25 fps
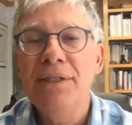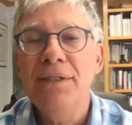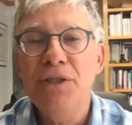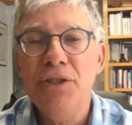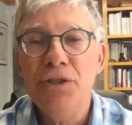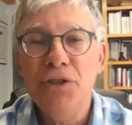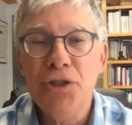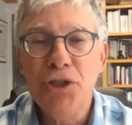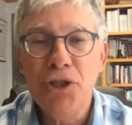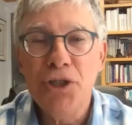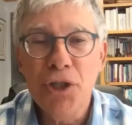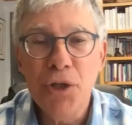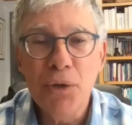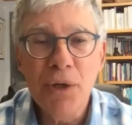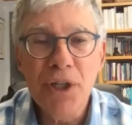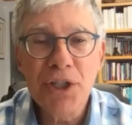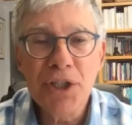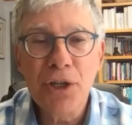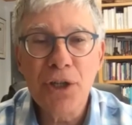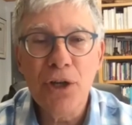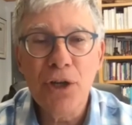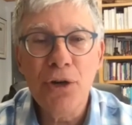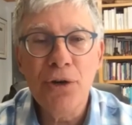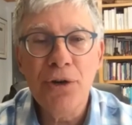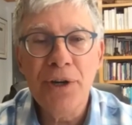Jewish
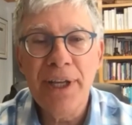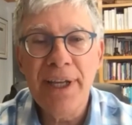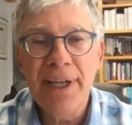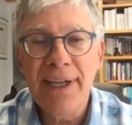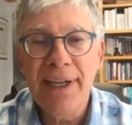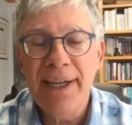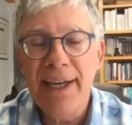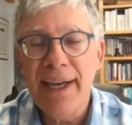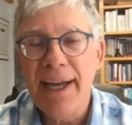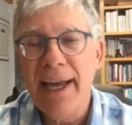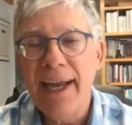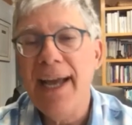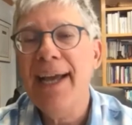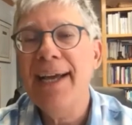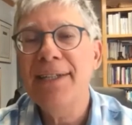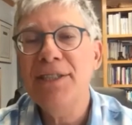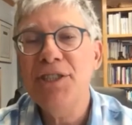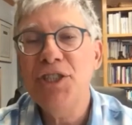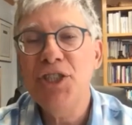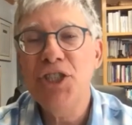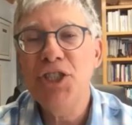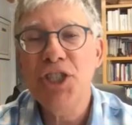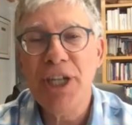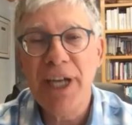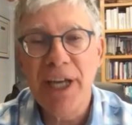learning and
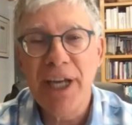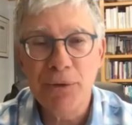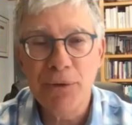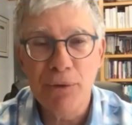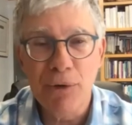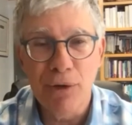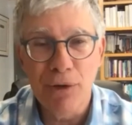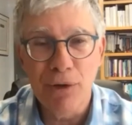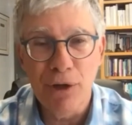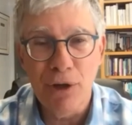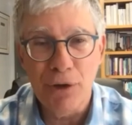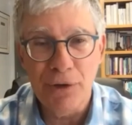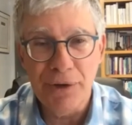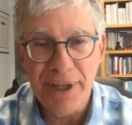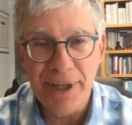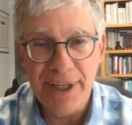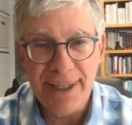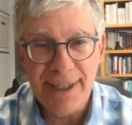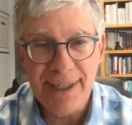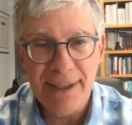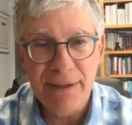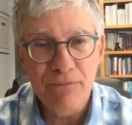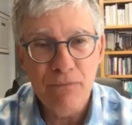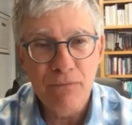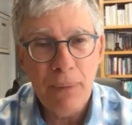general learning.
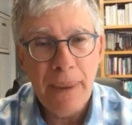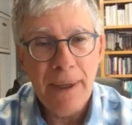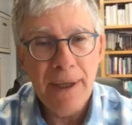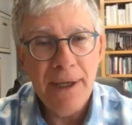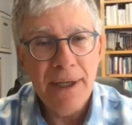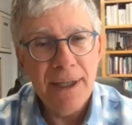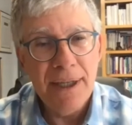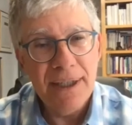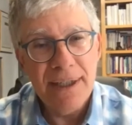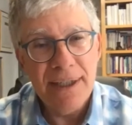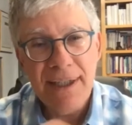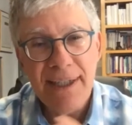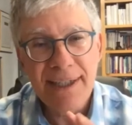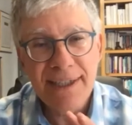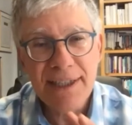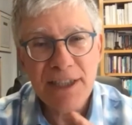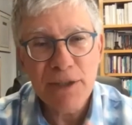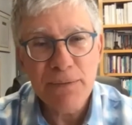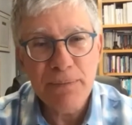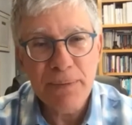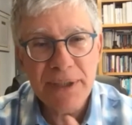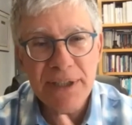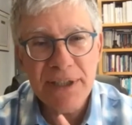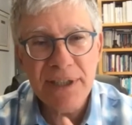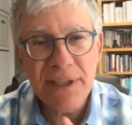
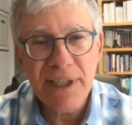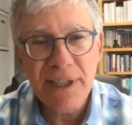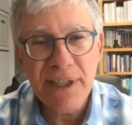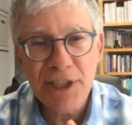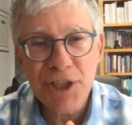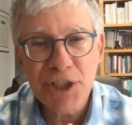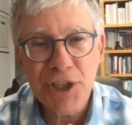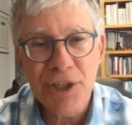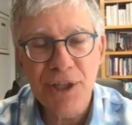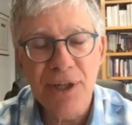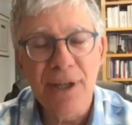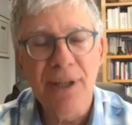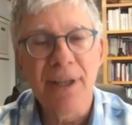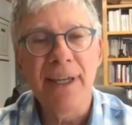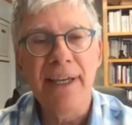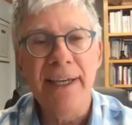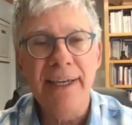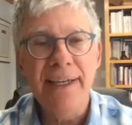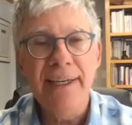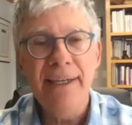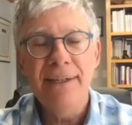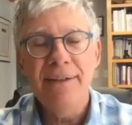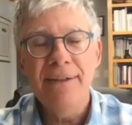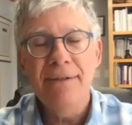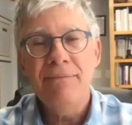
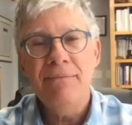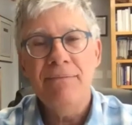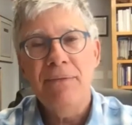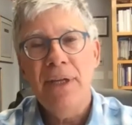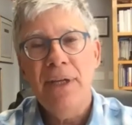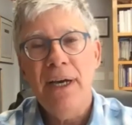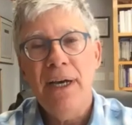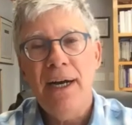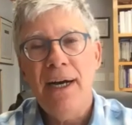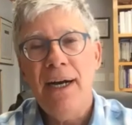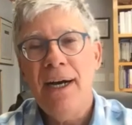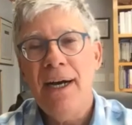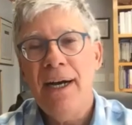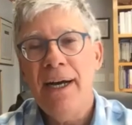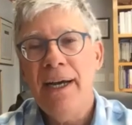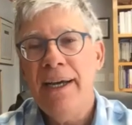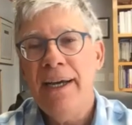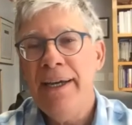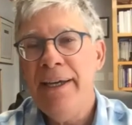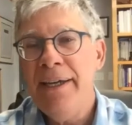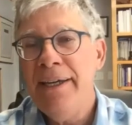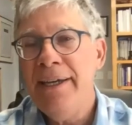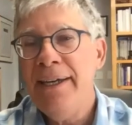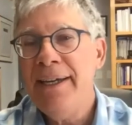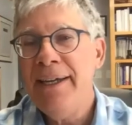Dispositionally,
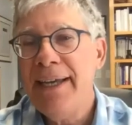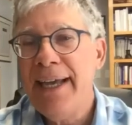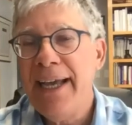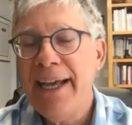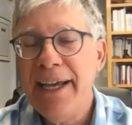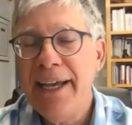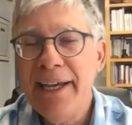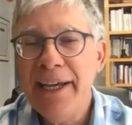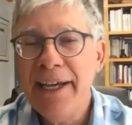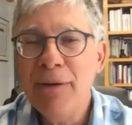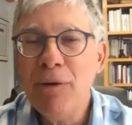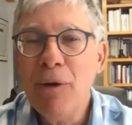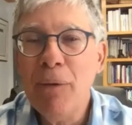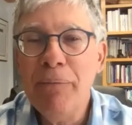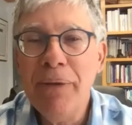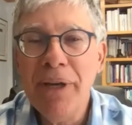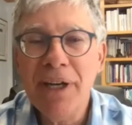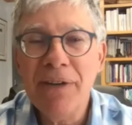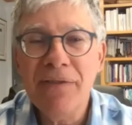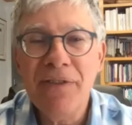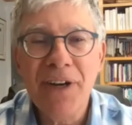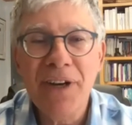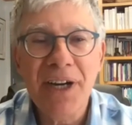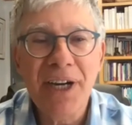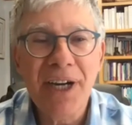I am a bit
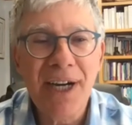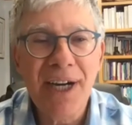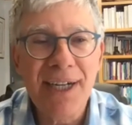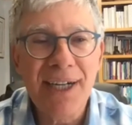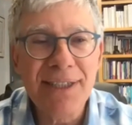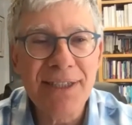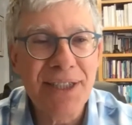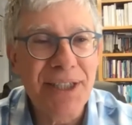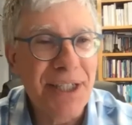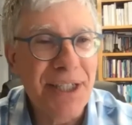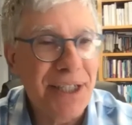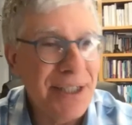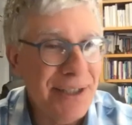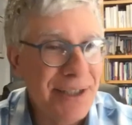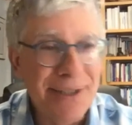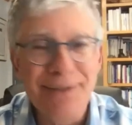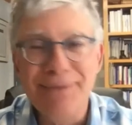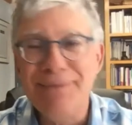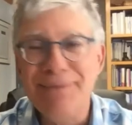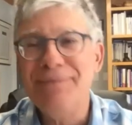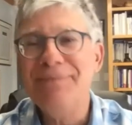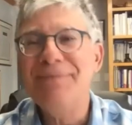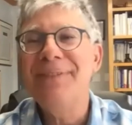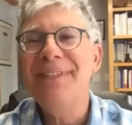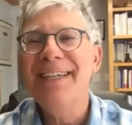of a chassid
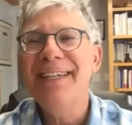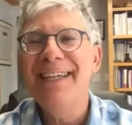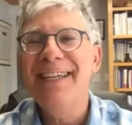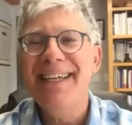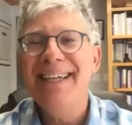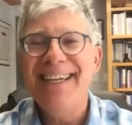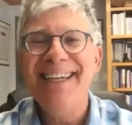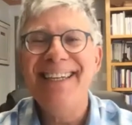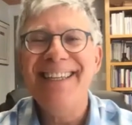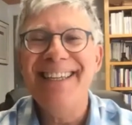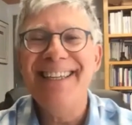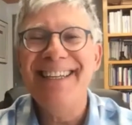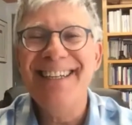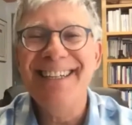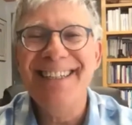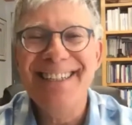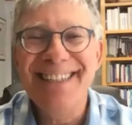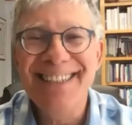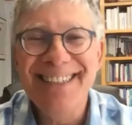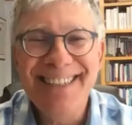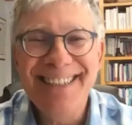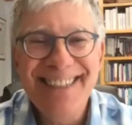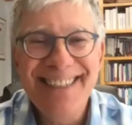in the